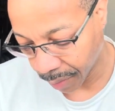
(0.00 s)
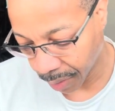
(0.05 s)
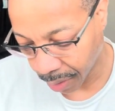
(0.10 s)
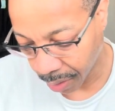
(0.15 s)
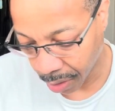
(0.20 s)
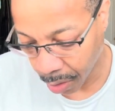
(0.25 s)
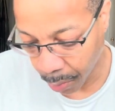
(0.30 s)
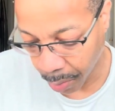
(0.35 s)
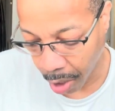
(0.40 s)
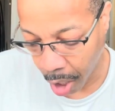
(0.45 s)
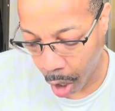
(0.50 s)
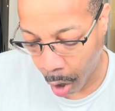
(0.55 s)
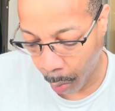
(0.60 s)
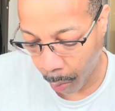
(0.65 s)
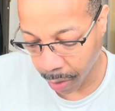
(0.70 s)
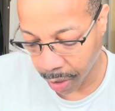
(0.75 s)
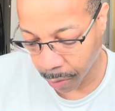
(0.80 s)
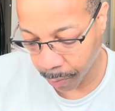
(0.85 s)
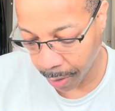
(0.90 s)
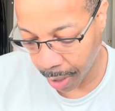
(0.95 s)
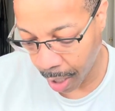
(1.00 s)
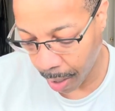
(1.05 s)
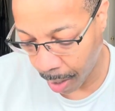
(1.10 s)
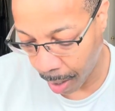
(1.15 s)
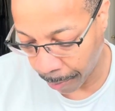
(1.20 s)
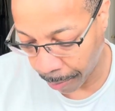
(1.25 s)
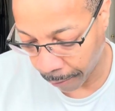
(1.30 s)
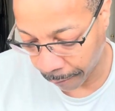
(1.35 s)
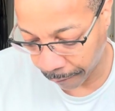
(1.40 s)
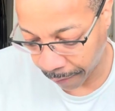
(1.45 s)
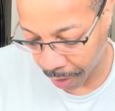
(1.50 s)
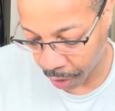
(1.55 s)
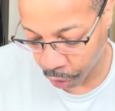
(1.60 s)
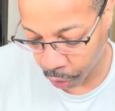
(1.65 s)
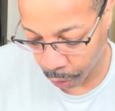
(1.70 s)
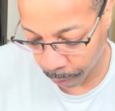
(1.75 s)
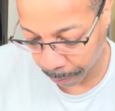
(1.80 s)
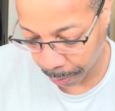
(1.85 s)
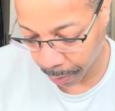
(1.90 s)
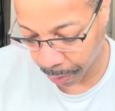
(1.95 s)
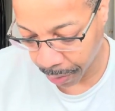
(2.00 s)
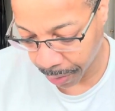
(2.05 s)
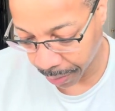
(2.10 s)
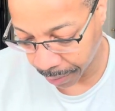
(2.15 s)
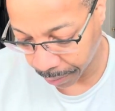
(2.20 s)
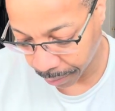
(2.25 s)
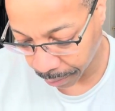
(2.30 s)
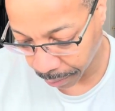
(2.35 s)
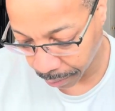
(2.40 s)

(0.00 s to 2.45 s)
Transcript: You want to always be a professional person.